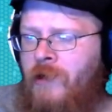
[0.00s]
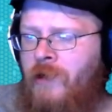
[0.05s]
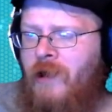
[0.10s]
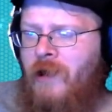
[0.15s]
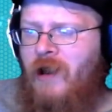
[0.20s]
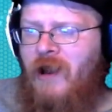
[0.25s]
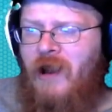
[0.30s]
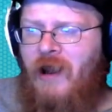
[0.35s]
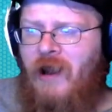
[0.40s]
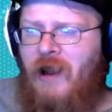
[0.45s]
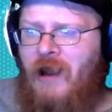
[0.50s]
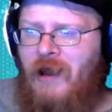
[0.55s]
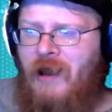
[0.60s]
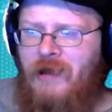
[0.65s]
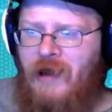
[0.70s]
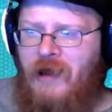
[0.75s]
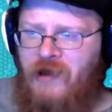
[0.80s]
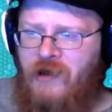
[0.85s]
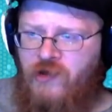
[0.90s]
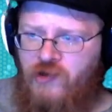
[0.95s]
And
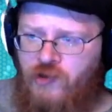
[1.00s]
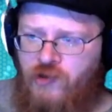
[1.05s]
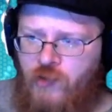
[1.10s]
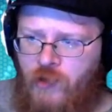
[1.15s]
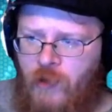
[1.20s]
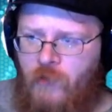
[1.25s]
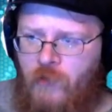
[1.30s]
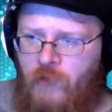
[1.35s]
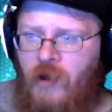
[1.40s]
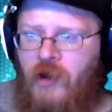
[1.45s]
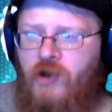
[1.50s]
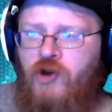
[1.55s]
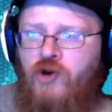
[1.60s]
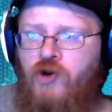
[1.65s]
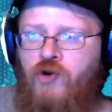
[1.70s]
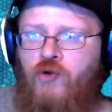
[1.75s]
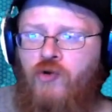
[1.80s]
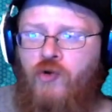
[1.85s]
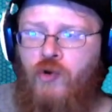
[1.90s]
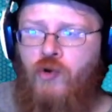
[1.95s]
that gives you an upgrade
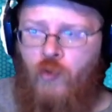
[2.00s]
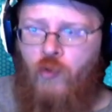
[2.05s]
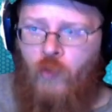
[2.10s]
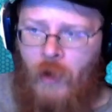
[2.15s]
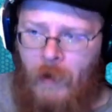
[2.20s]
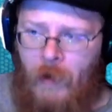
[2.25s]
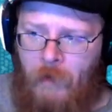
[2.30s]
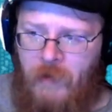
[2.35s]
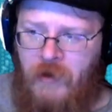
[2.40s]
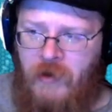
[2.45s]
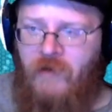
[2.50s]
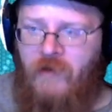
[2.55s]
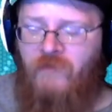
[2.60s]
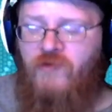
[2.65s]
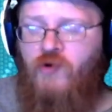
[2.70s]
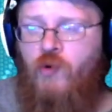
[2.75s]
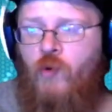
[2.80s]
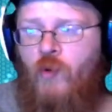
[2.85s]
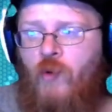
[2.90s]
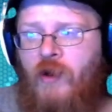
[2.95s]
to your weapon of
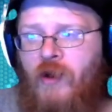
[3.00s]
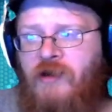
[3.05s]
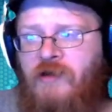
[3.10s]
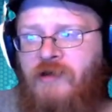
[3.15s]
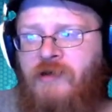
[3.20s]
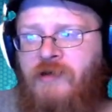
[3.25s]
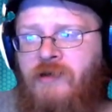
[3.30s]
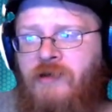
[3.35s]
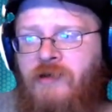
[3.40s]
choice.